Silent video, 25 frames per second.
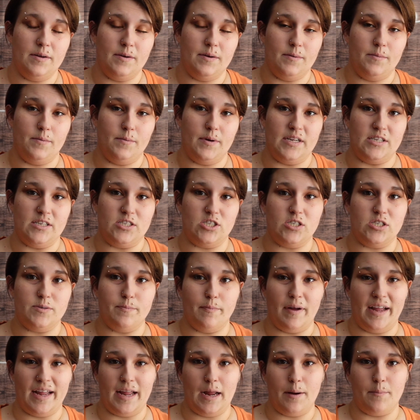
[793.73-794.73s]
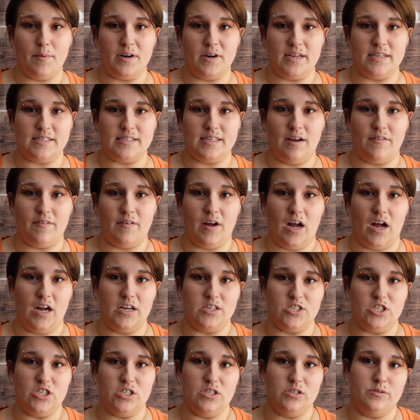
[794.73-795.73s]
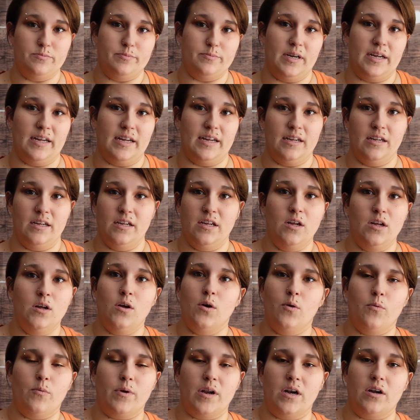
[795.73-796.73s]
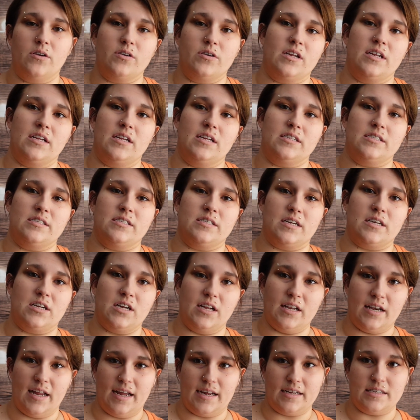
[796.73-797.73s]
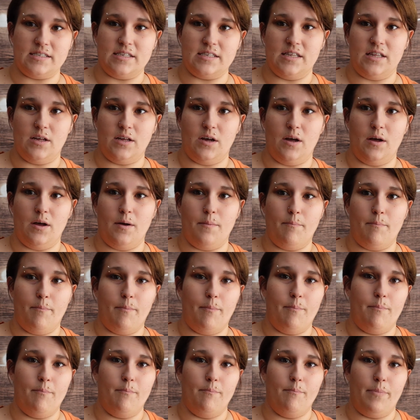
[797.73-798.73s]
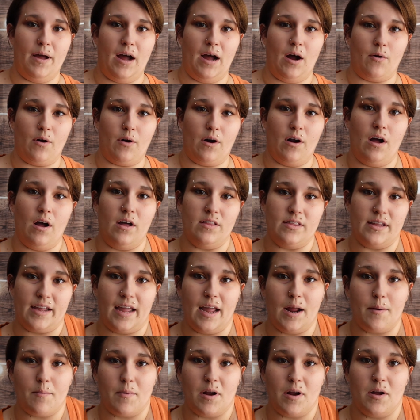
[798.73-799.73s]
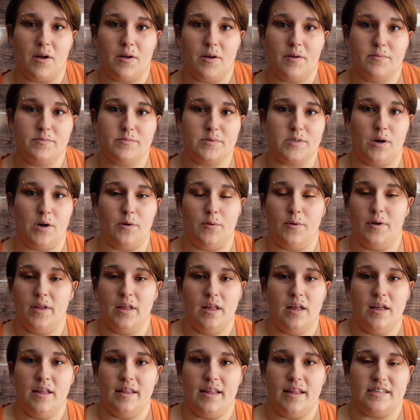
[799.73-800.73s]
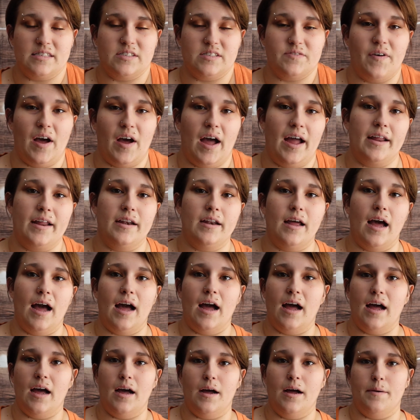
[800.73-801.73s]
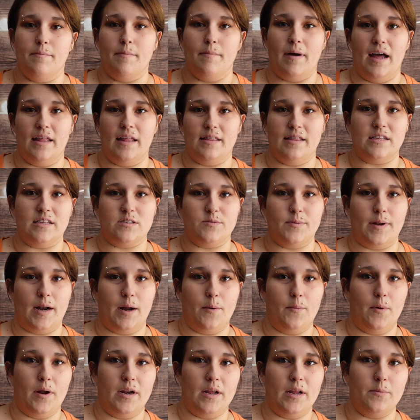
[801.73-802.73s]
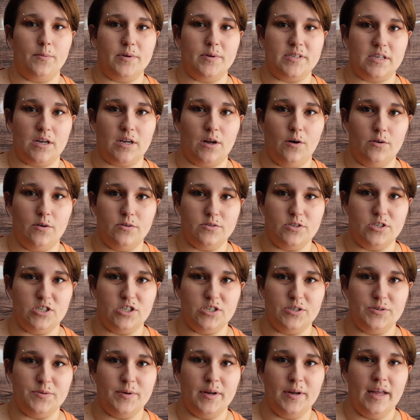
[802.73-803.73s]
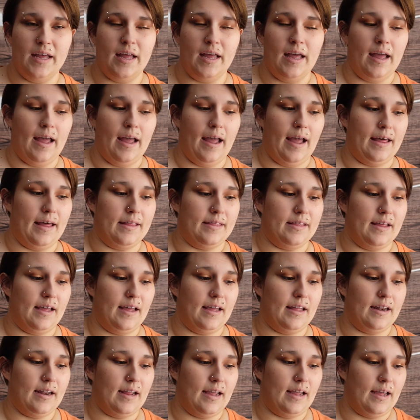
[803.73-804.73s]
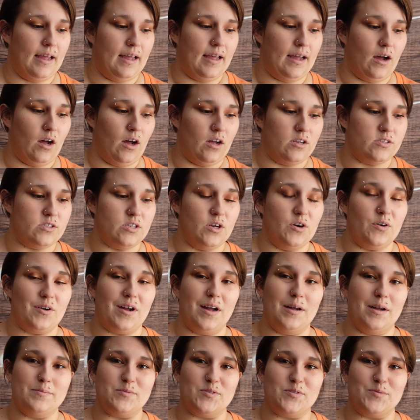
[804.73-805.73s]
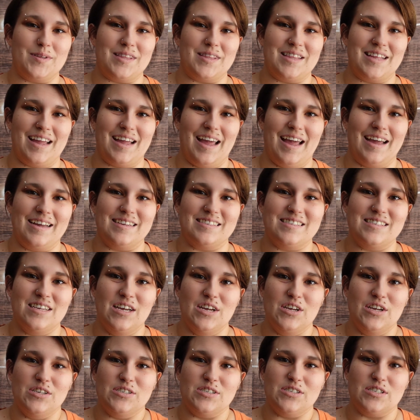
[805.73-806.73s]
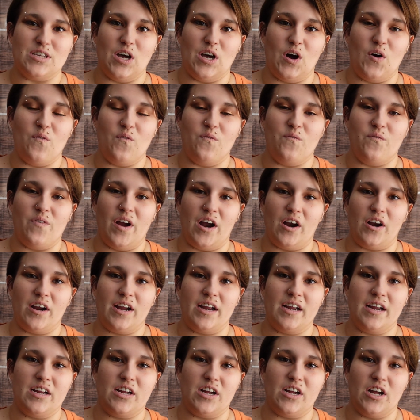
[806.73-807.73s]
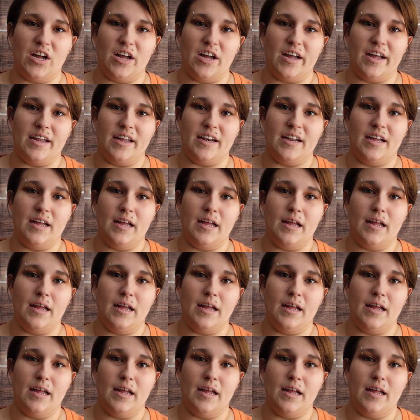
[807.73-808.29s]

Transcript: which my camera does have a hot shoe, but we don't need it to connect to the power on the camera, so that's fine. That's what I wanted, was a cold shoe. And then it also comes with the case. So very good